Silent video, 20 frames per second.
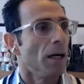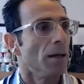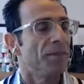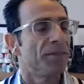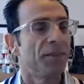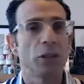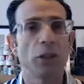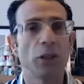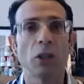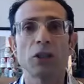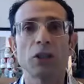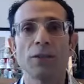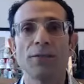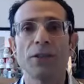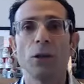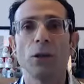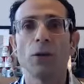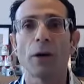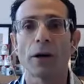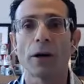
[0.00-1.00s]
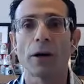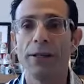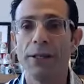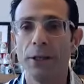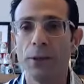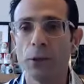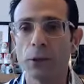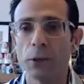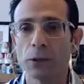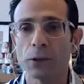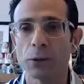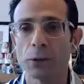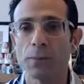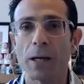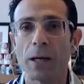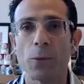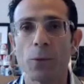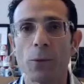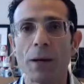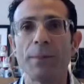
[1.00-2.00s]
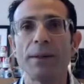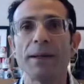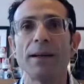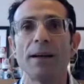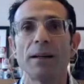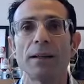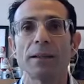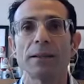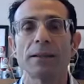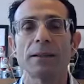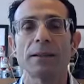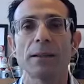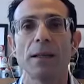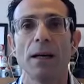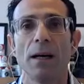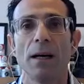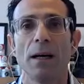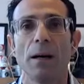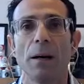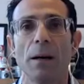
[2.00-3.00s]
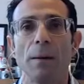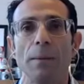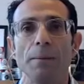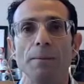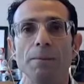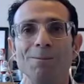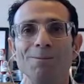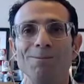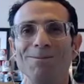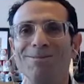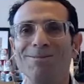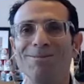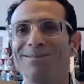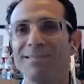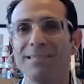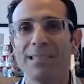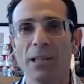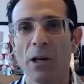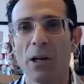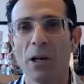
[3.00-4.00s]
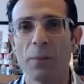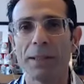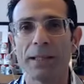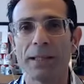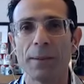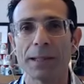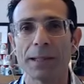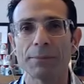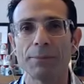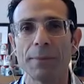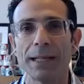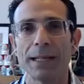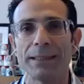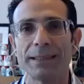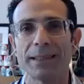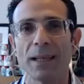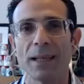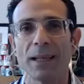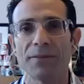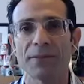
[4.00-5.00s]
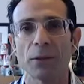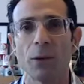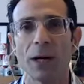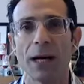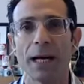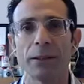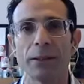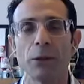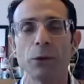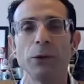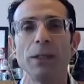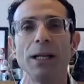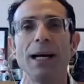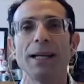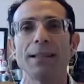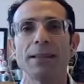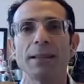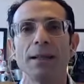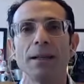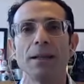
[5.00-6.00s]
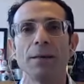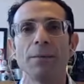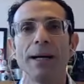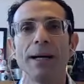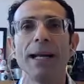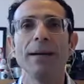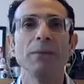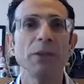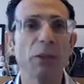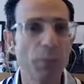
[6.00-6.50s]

for those of you who are new to my webinars, a little bit about myself and why I do that. My name is